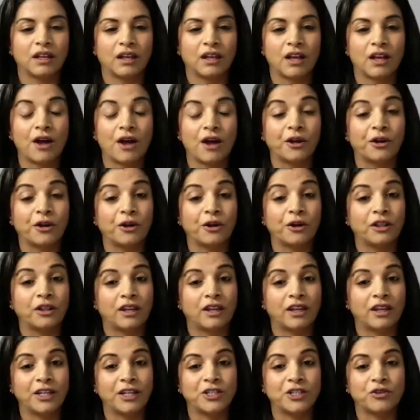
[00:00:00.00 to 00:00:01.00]
A good
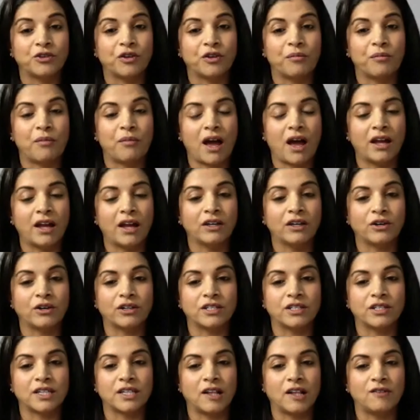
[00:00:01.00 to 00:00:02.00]
thing to remind
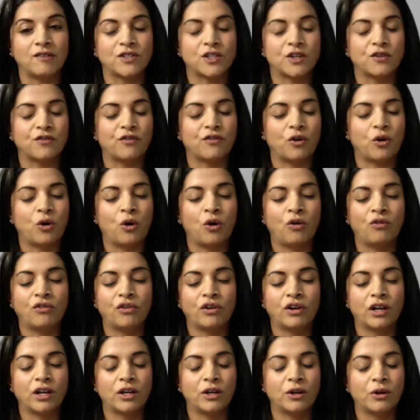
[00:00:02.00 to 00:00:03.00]
ourselves of over
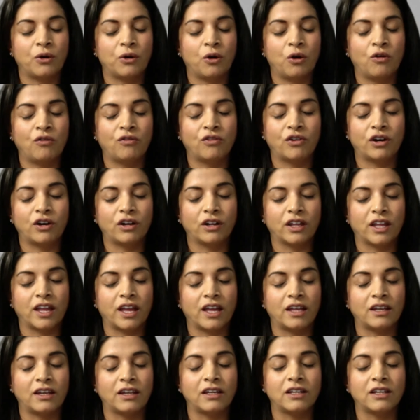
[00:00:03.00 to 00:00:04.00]
and over
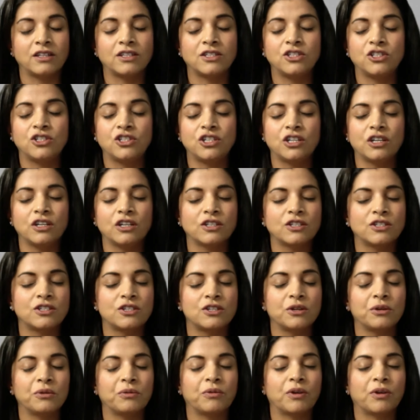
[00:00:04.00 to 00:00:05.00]
again is just
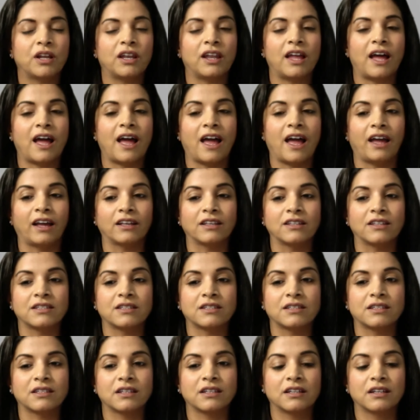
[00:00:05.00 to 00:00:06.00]
to
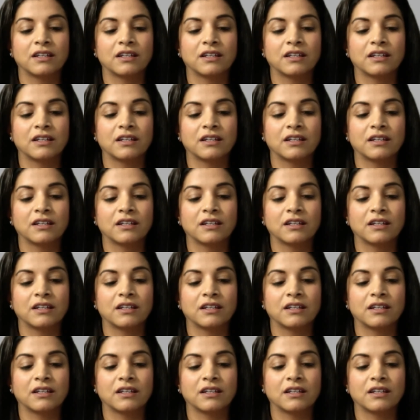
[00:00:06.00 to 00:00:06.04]
relax,